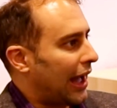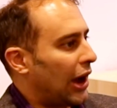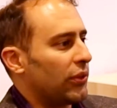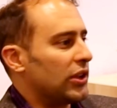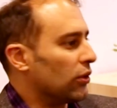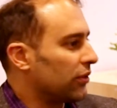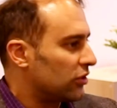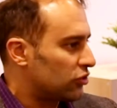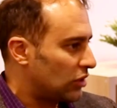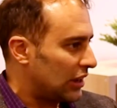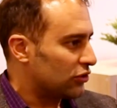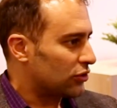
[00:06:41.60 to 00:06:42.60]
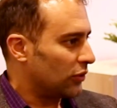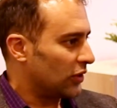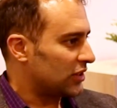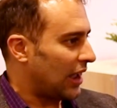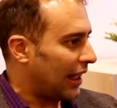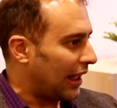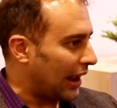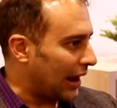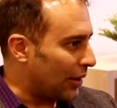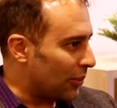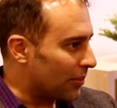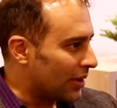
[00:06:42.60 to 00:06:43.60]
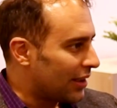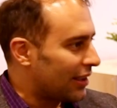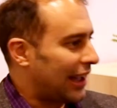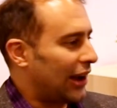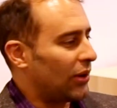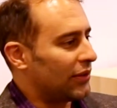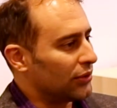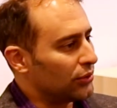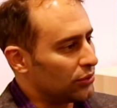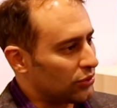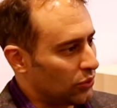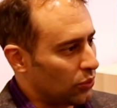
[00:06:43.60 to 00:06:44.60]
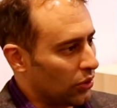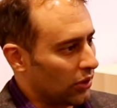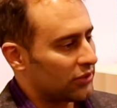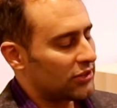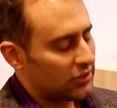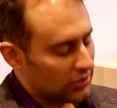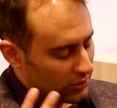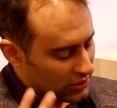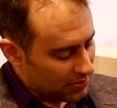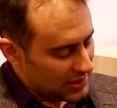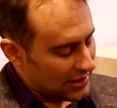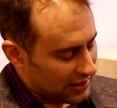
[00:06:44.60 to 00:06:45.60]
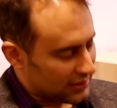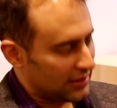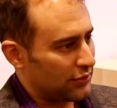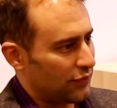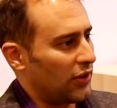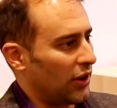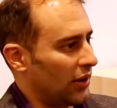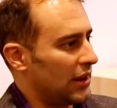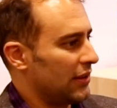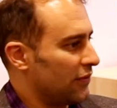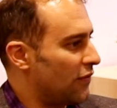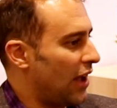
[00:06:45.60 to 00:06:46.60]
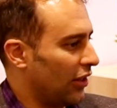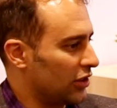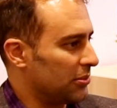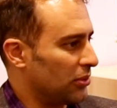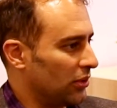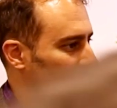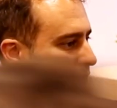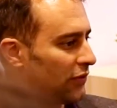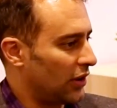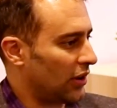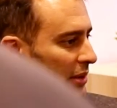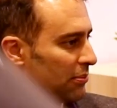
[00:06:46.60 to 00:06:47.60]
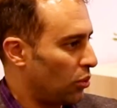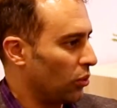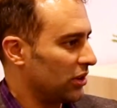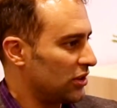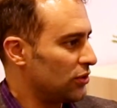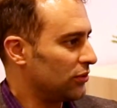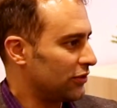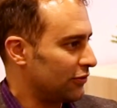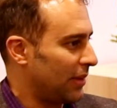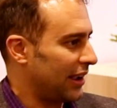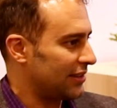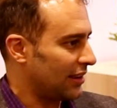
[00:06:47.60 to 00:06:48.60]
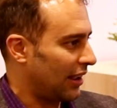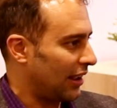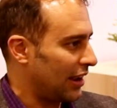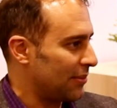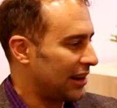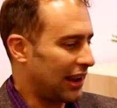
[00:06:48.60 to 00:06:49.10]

how the Earth has changed over time, how evolution works. So to me, this is very valuable and a very important use of my time.